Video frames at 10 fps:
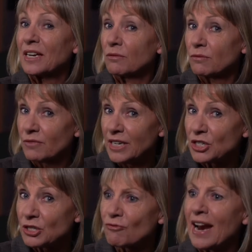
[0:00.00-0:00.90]
a
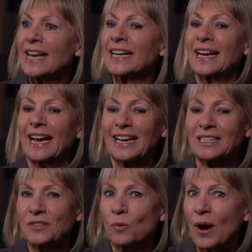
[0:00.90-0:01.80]
religious relic
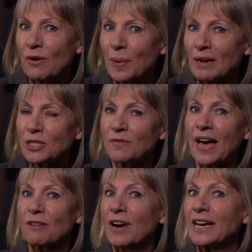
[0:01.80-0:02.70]
and the whereabouts of
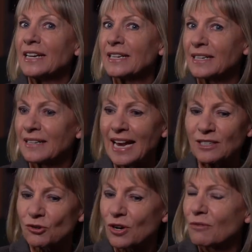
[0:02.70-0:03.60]
that relic, and
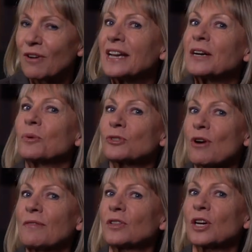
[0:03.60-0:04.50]
that relic will
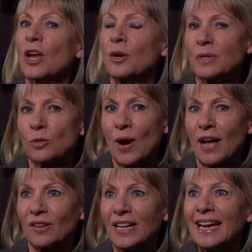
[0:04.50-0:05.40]
travel the globe as
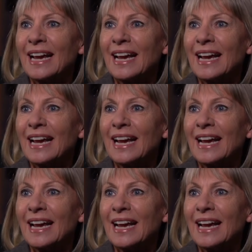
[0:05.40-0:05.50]
well.